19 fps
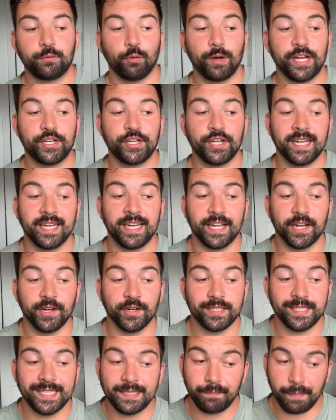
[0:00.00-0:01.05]
region near
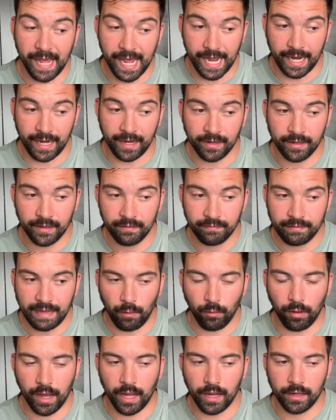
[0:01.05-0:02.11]
Spain. That
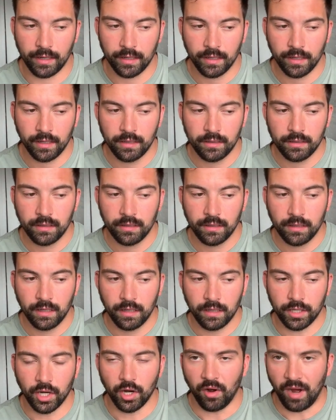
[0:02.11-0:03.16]
way,
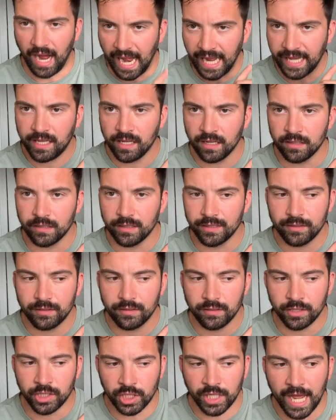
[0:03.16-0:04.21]
I can
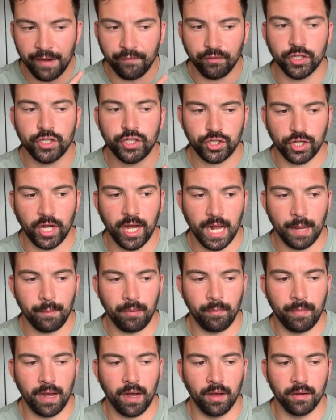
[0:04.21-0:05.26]
never shut up
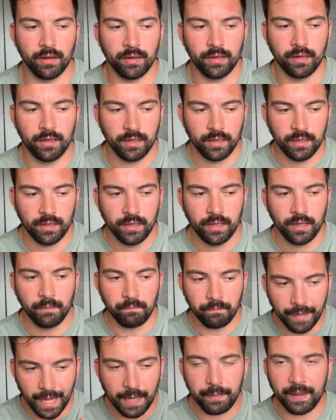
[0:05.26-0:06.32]
about
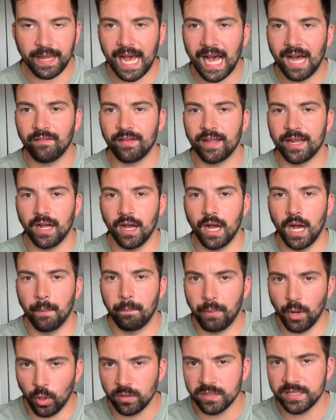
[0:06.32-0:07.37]
maybe having a
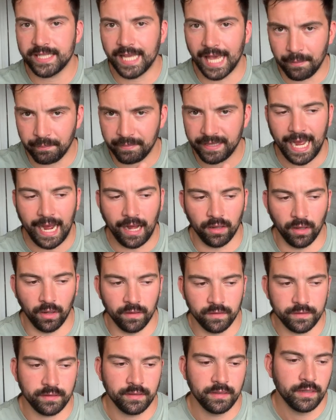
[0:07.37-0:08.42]
post-game
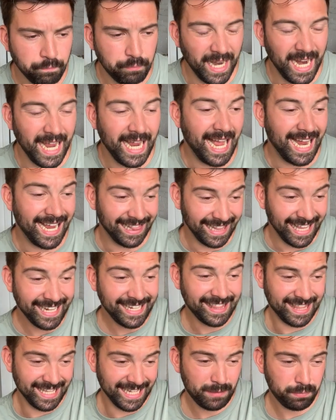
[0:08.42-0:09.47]
Kalos. But I
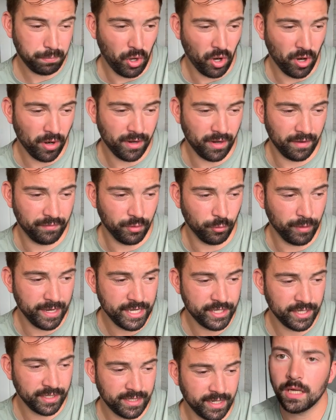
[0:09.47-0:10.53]
like this part of the
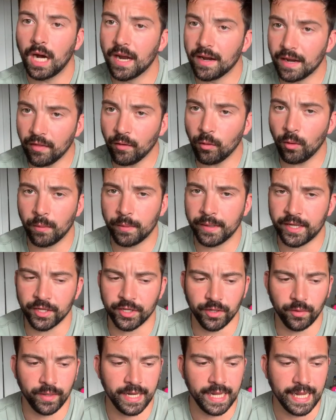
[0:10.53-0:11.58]
region. Another way we could
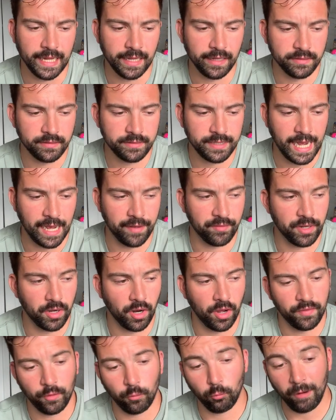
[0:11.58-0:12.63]
do it is have it
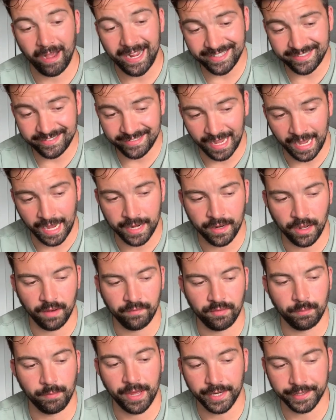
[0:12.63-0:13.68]
on the right side of
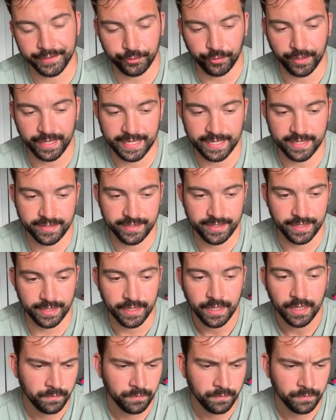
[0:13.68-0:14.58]
the Mediterranean Sea.